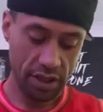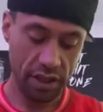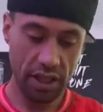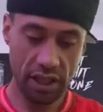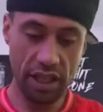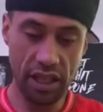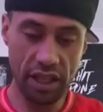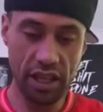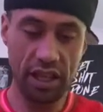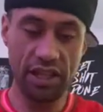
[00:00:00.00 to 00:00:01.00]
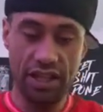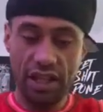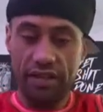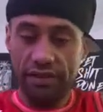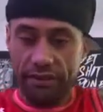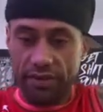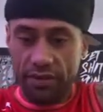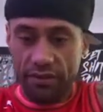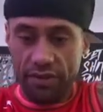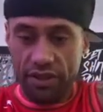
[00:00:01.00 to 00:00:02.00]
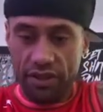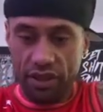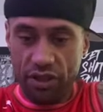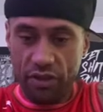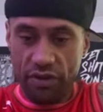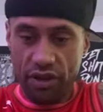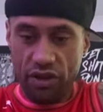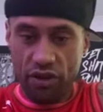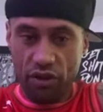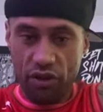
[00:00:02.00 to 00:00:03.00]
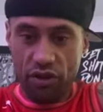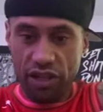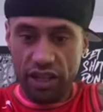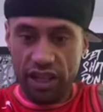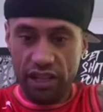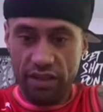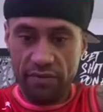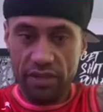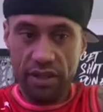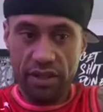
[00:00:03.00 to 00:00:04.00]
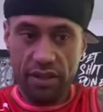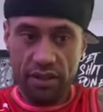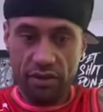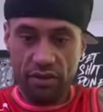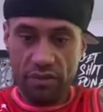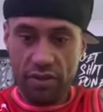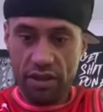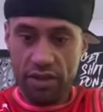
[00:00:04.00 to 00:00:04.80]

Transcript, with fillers: and get the energy of you and who you're connecting with, Scorpio.